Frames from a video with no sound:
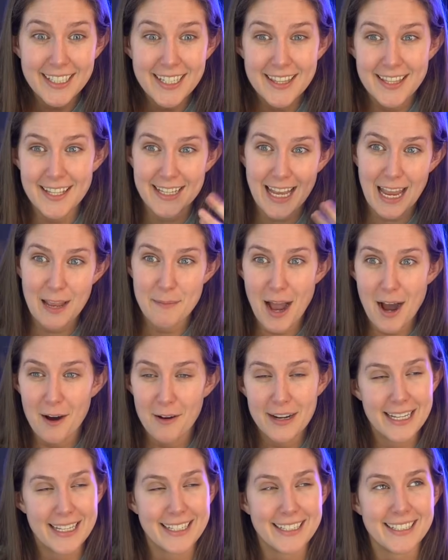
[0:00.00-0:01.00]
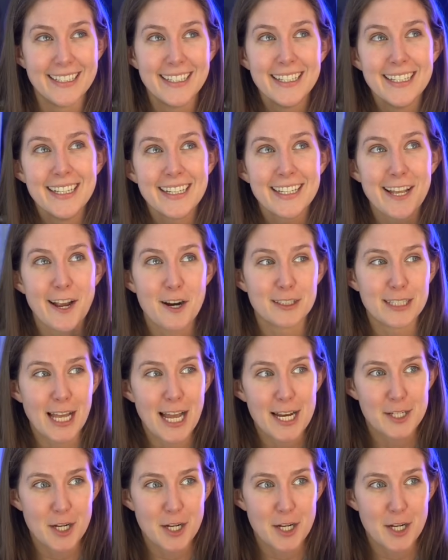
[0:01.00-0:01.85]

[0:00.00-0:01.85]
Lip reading: This came out in Caroline